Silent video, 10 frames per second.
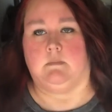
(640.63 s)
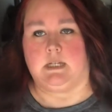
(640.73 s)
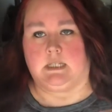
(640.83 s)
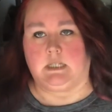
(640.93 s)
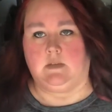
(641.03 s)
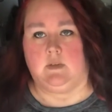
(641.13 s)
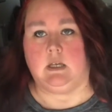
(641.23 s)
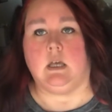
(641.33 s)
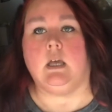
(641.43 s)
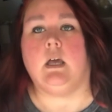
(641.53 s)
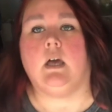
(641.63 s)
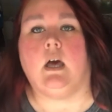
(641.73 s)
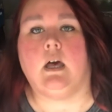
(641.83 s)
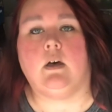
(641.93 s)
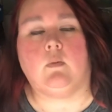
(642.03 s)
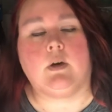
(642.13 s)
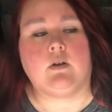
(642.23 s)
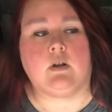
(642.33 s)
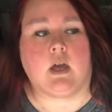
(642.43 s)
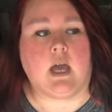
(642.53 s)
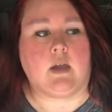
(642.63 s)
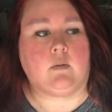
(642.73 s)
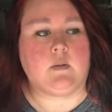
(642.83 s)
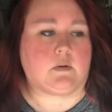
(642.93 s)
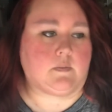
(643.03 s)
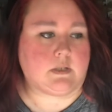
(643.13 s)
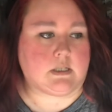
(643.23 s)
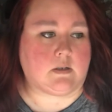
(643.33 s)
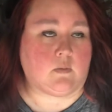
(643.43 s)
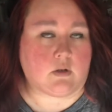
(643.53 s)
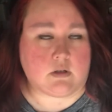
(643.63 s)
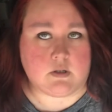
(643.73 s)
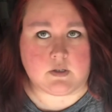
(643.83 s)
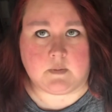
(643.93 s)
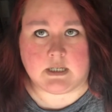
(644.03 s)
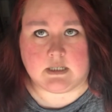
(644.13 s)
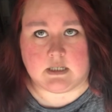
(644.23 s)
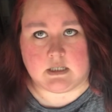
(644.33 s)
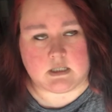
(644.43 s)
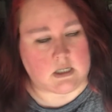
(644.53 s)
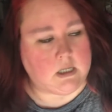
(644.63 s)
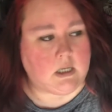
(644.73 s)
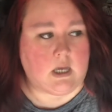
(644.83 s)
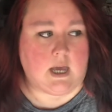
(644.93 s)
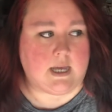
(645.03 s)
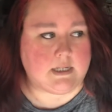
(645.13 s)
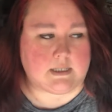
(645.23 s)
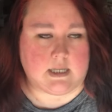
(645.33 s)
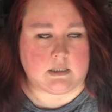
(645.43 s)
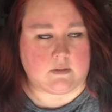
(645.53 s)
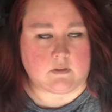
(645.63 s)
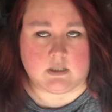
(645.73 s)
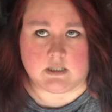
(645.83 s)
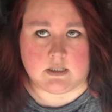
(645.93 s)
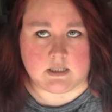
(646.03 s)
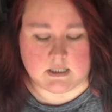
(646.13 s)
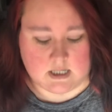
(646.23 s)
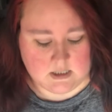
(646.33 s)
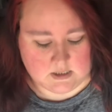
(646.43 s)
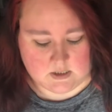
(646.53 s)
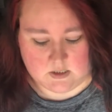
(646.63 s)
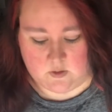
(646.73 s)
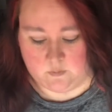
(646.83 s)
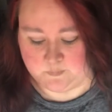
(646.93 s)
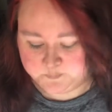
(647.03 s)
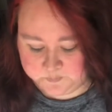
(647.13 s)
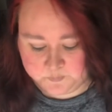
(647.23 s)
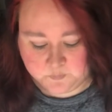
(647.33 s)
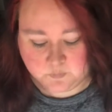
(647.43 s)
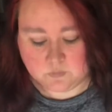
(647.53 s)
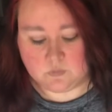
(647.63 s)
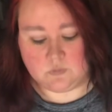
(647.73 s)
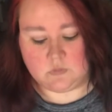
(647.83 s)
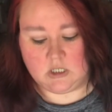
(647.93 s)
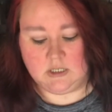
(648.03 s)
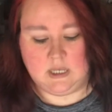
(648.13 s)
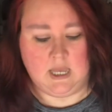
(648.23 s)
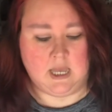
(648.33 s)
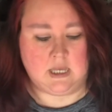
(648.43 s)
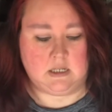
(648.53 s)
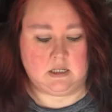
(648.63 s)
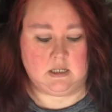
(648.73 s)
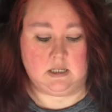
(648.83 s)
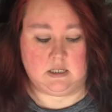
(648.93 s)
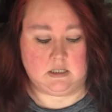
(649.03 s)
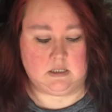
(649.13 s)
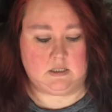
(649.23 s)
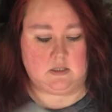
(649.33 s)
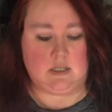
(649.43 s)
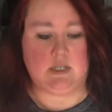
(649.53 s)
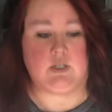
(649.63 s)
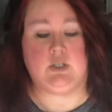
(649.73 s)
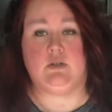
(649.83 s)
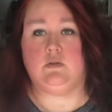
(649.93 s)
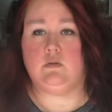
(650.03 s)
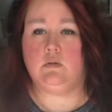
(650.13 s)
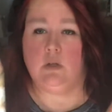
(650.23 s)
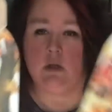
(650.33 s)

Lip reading: Stevie, whether or not I repurpose them or use them as is, I love collecting the signs. So they had these two